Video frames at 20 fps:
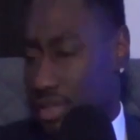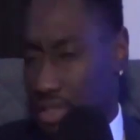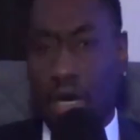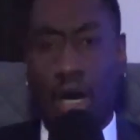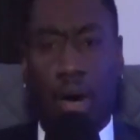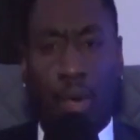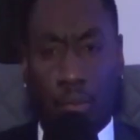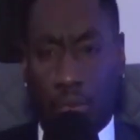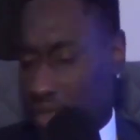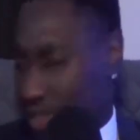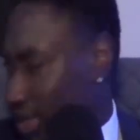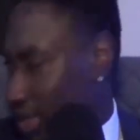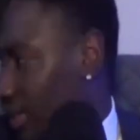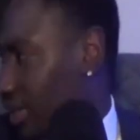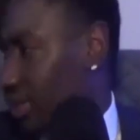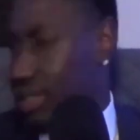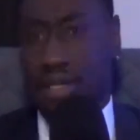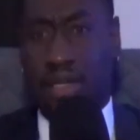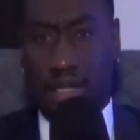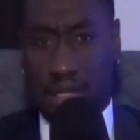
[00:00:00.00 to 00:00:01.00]
I want
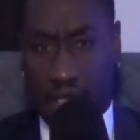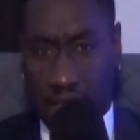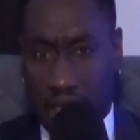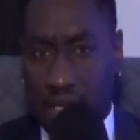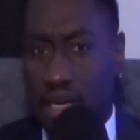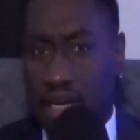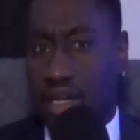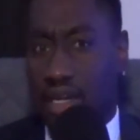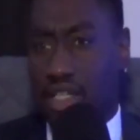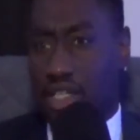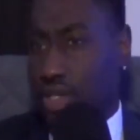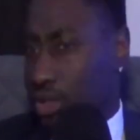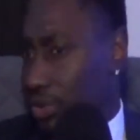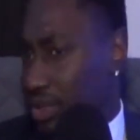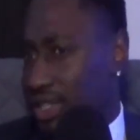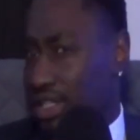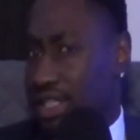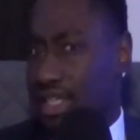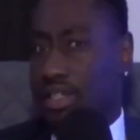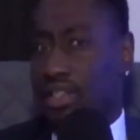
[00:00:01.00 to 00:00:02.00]
Khan and
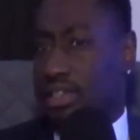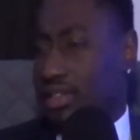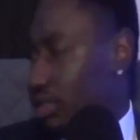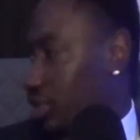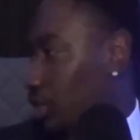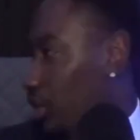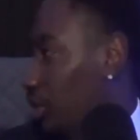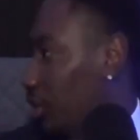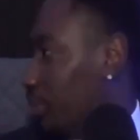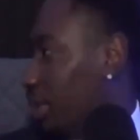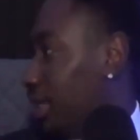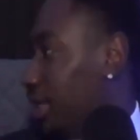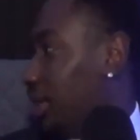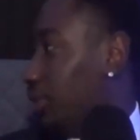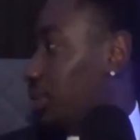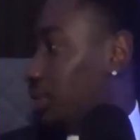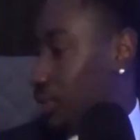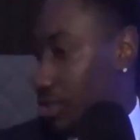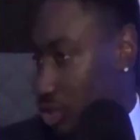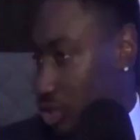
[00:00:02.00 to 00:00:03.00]
Yogi and, you know, everybody at
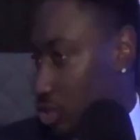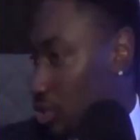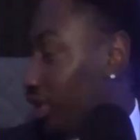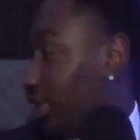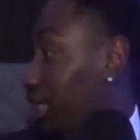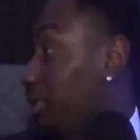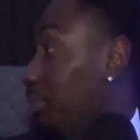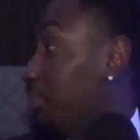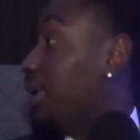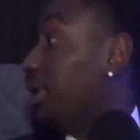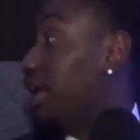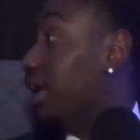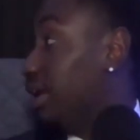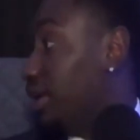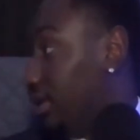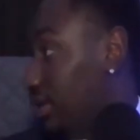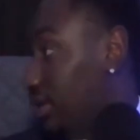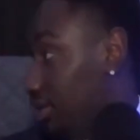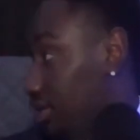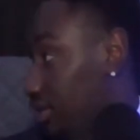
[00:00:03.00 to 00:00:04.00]
work to start getting paid,
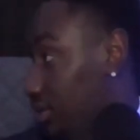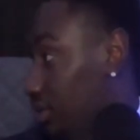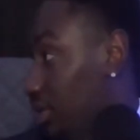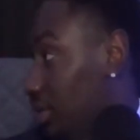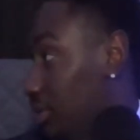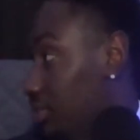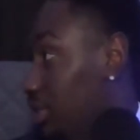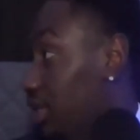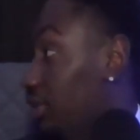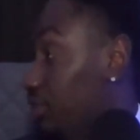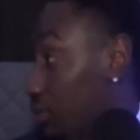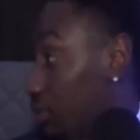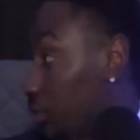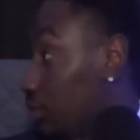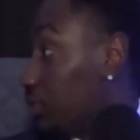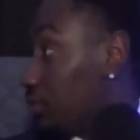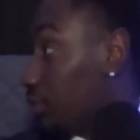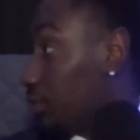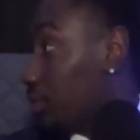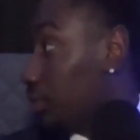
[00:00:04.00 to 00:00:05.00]
you know what I'm saying? For
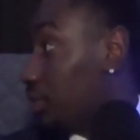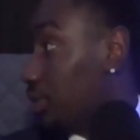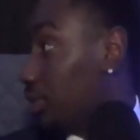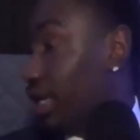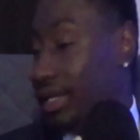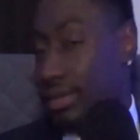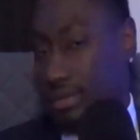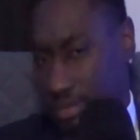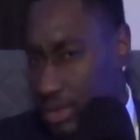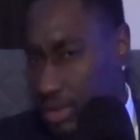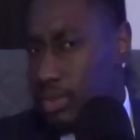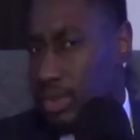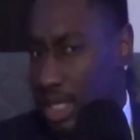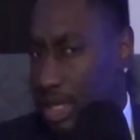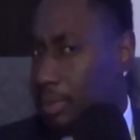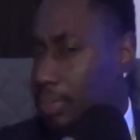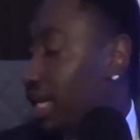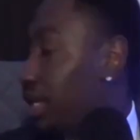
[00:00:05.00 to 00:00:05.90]
real. Like, we get paid,